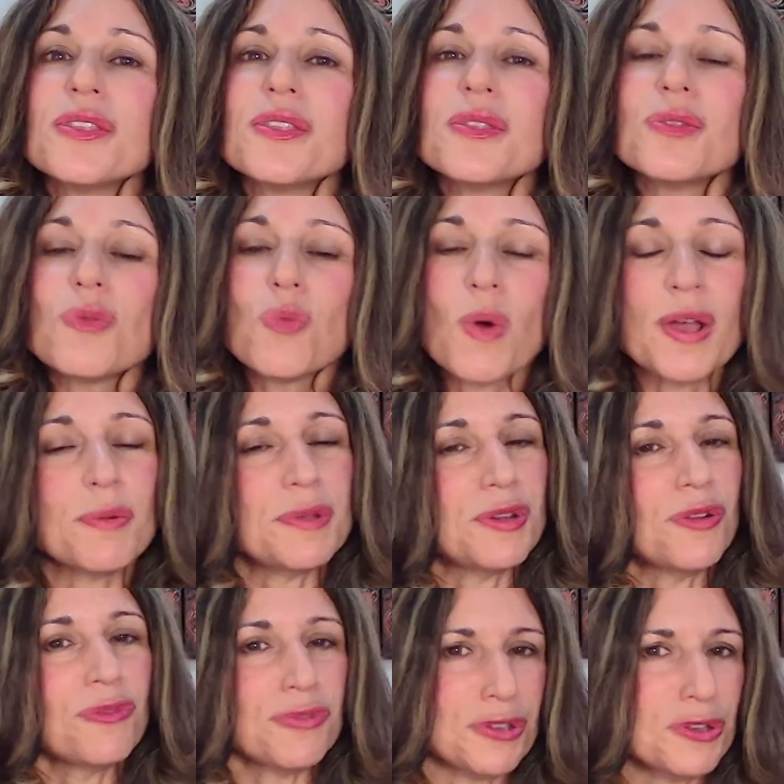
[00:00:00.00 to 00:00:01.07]
Why we
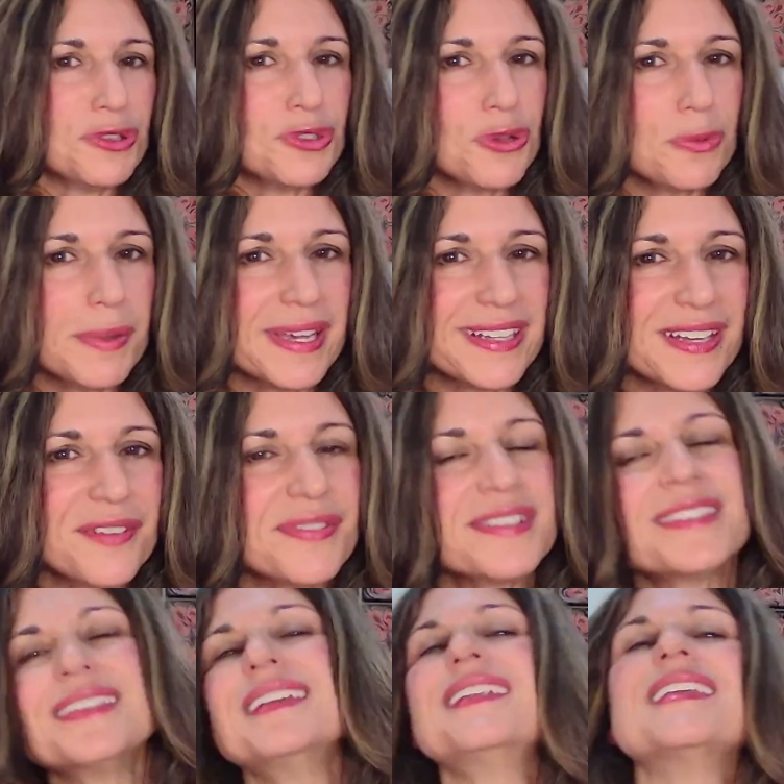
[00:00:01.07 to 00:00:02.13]
don't feel so
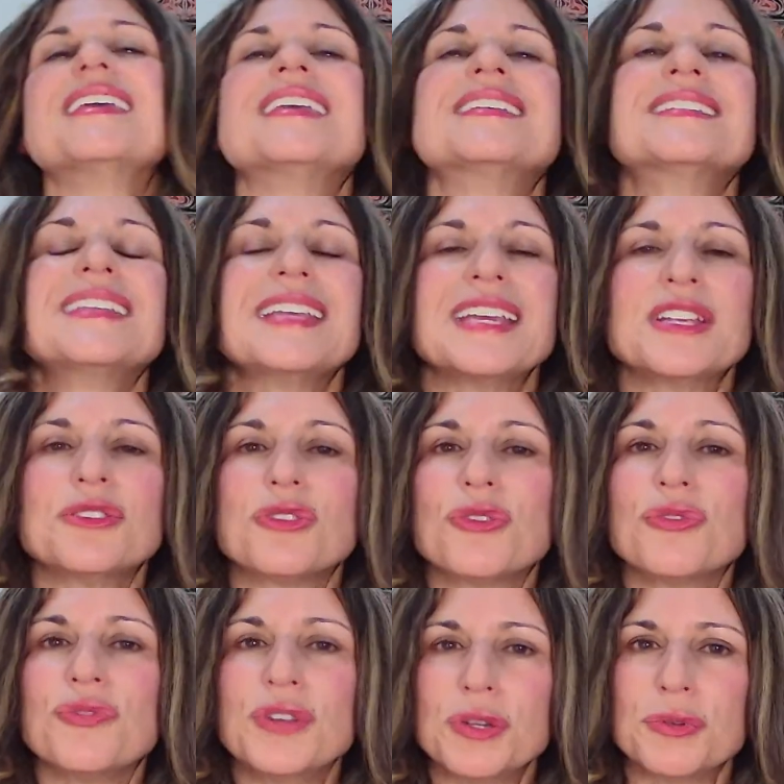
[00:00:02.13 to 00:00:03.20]
magnificent is the
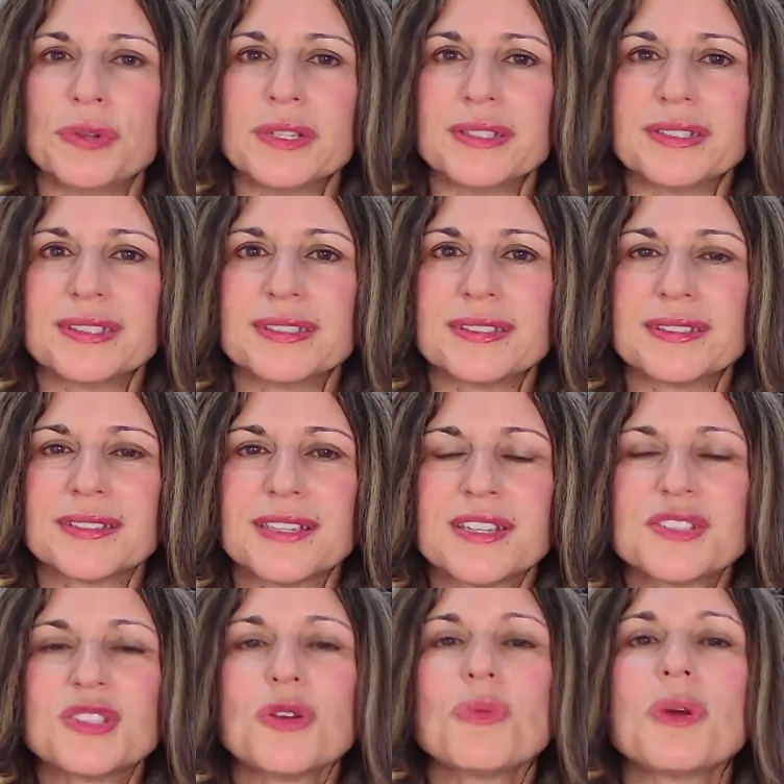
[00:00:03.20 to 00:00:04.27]
interference.
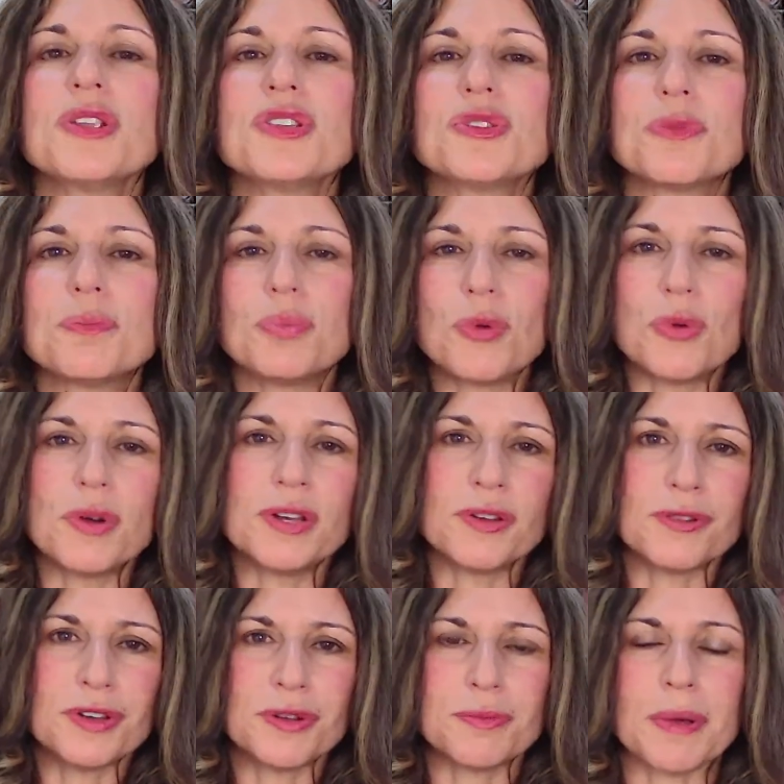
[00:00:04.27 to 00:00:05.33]
So once you're born,
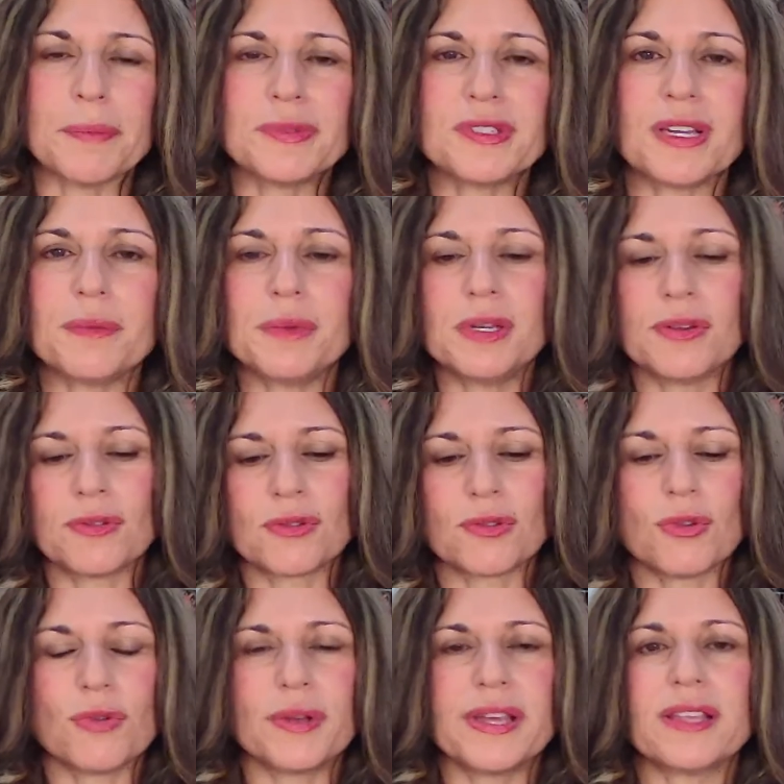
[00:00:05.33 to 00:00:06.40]
you're in your mom's tummy, you're
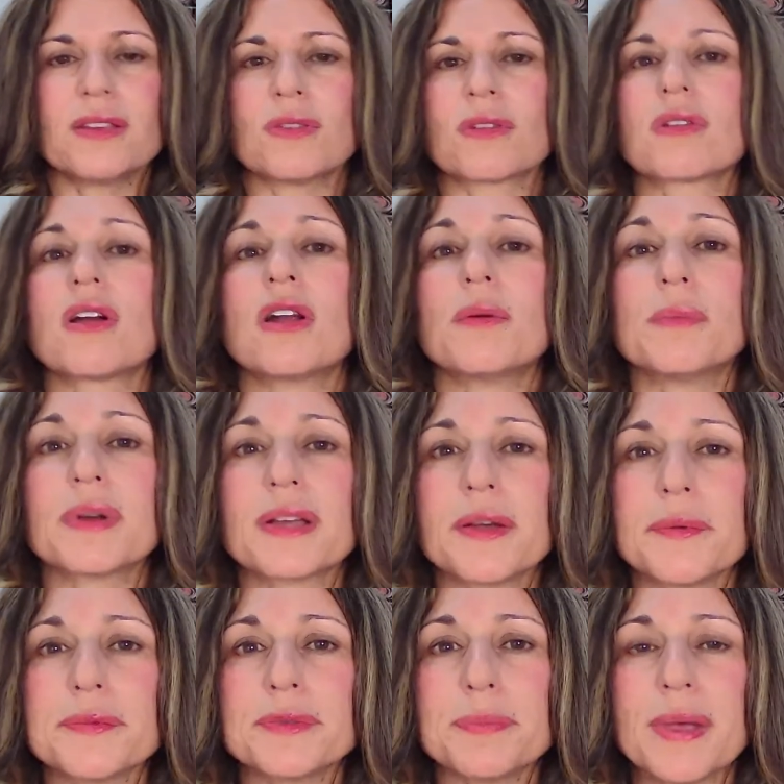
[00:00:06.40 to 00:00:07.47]
growing, your karma
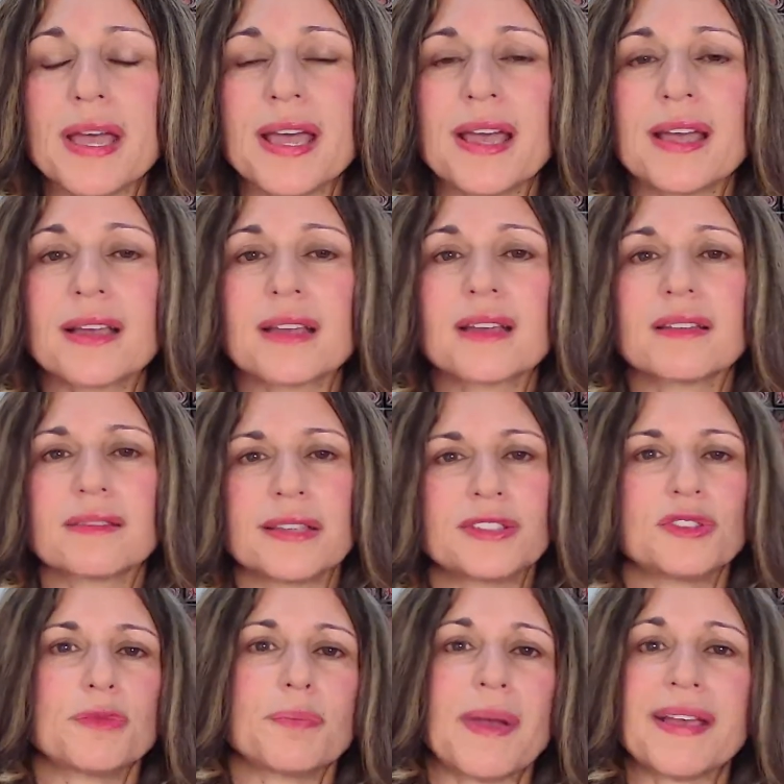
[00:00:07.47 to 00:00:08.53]
comes back.
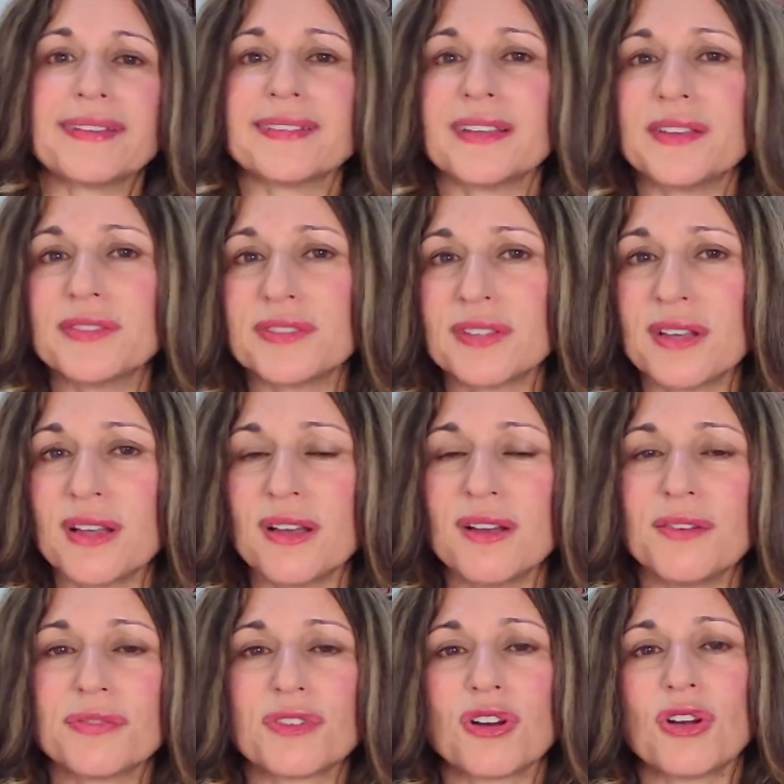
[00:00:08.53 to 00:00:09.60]
That's your past life
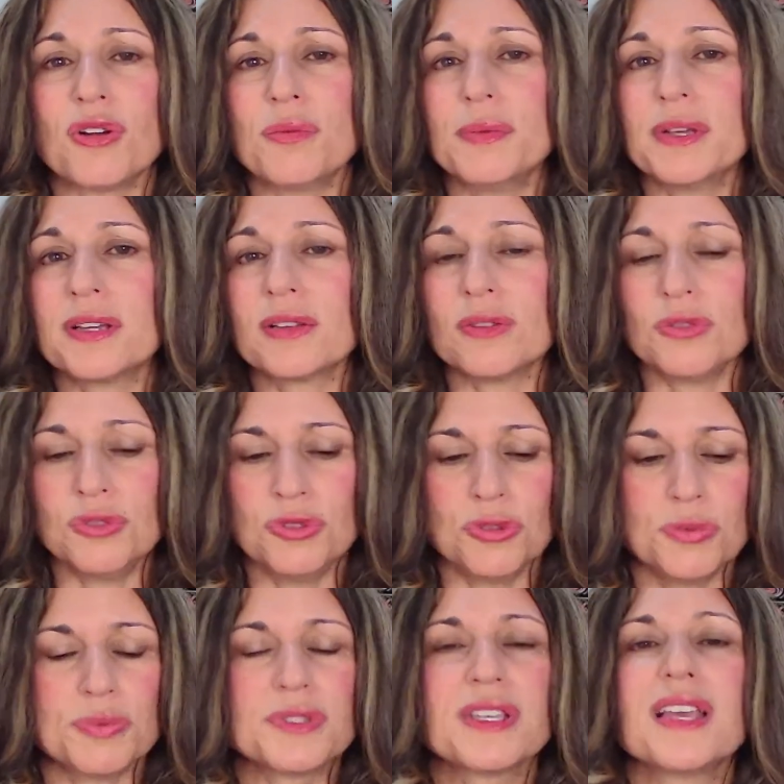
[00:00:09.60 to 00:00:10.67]
stuff, karmic
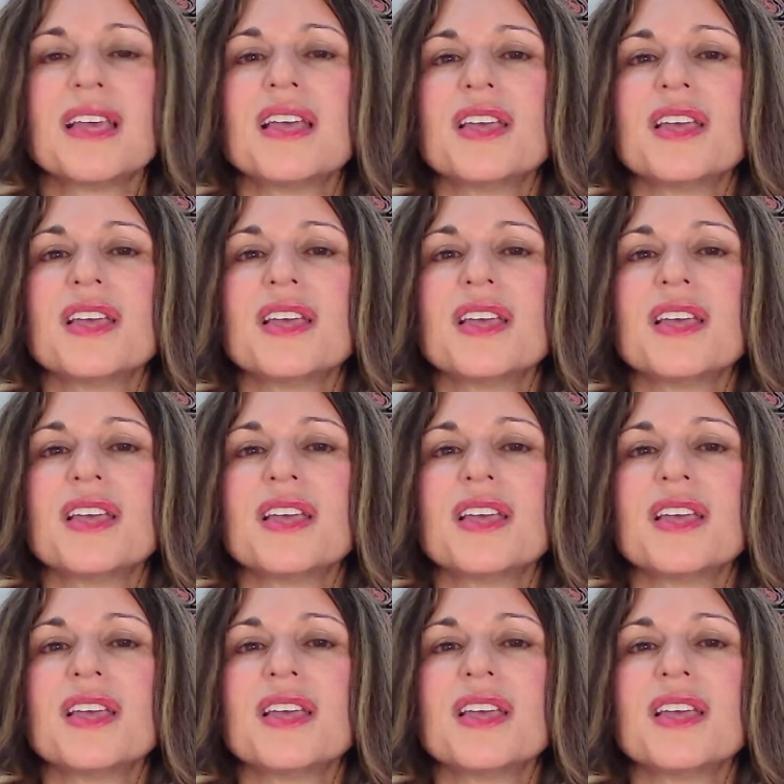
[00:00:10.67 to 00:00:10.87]
loops.